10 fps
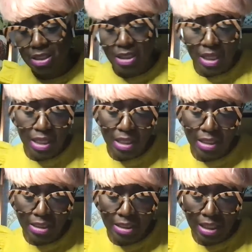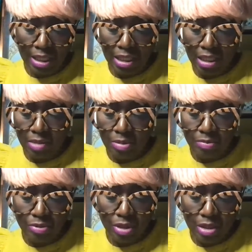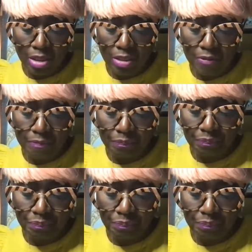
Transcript: it's at the end. Listen, I can't keep up with all this.